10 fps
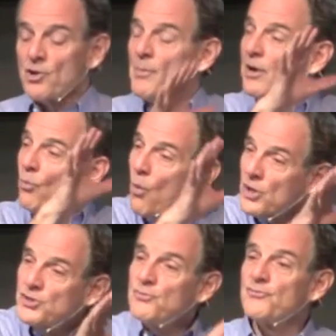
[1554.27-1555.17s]
No matter
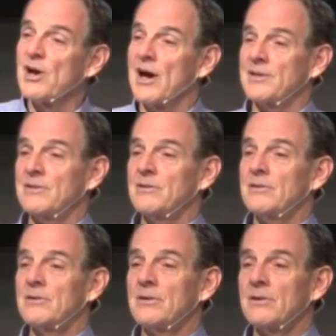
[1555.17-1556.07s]
what you've done,
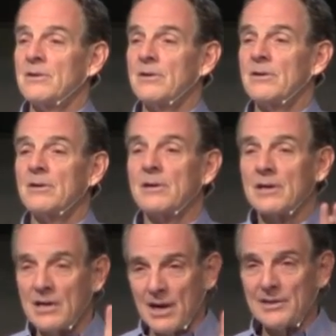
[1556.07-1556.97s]

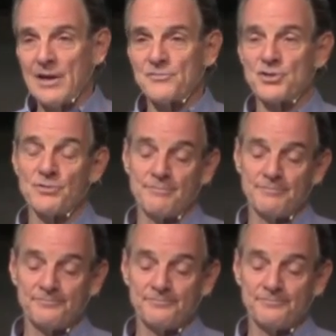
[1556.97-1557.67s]
God loves you.